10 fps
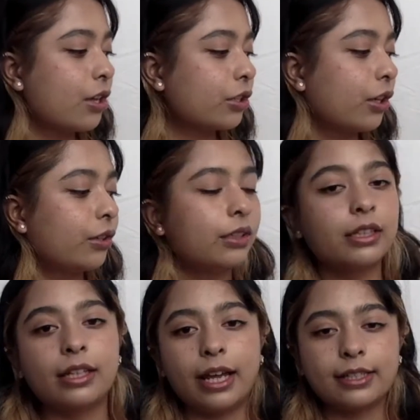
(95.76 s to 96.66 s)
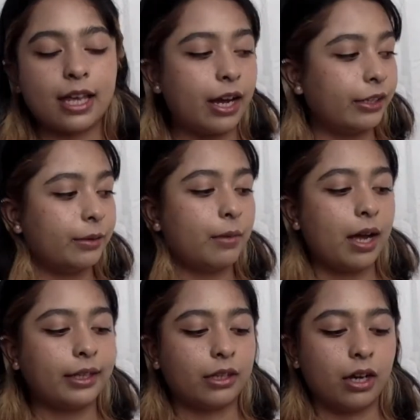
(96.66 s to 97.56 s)
So the next item
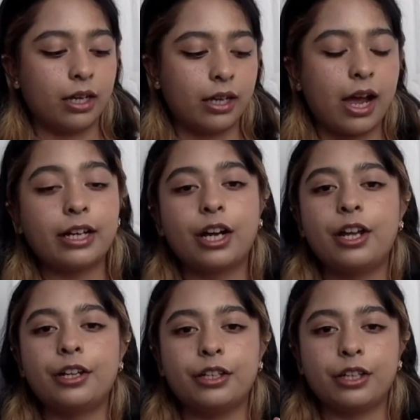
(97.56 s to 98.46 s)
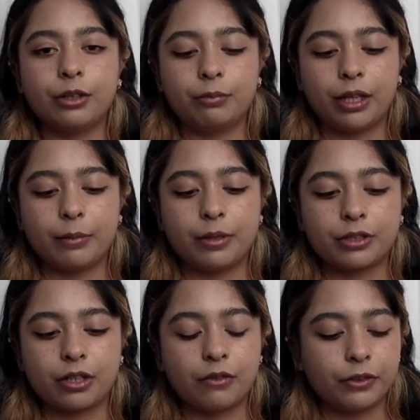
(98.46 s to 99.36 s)
I got another blemish
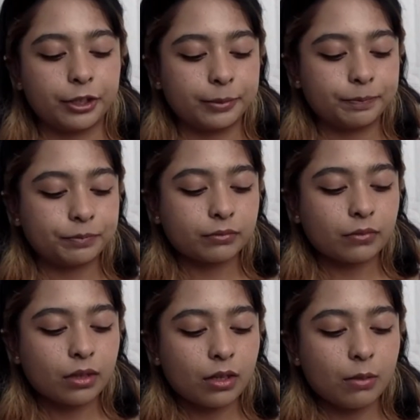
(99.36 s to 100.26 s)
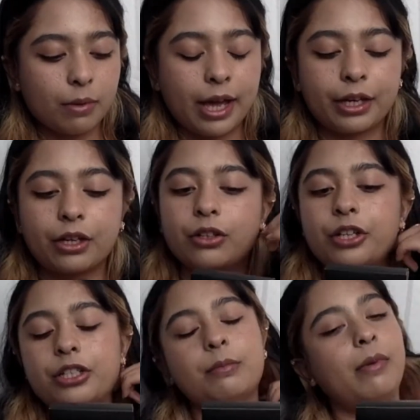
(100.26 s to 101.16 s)
cover
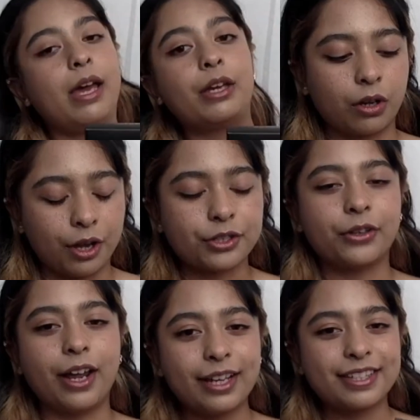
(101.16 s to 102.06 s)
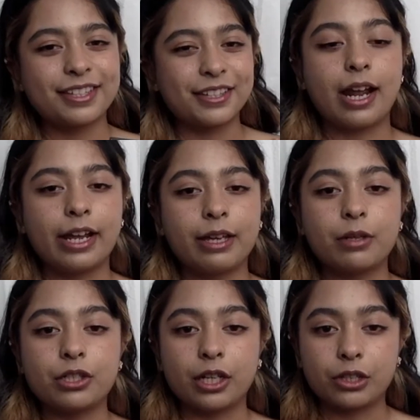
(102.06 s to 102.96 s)
cushion by COSRX. I am
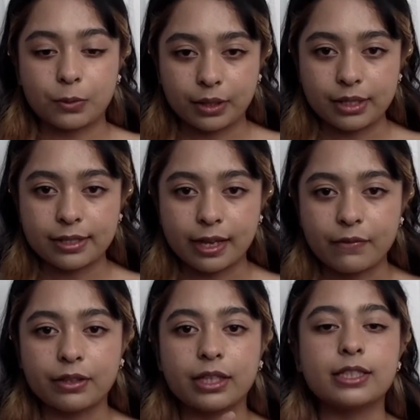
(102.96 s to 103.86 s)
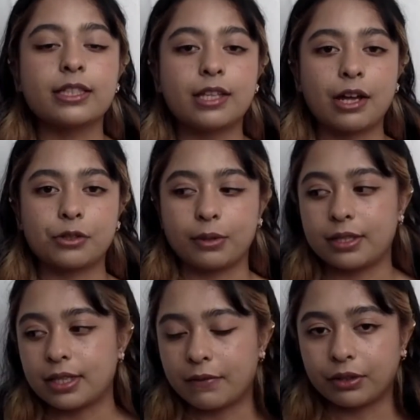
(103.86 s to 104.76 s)
a shade 27. This is how
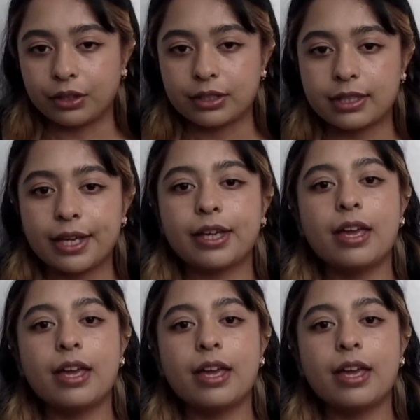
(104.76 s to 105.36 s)
27 looks like.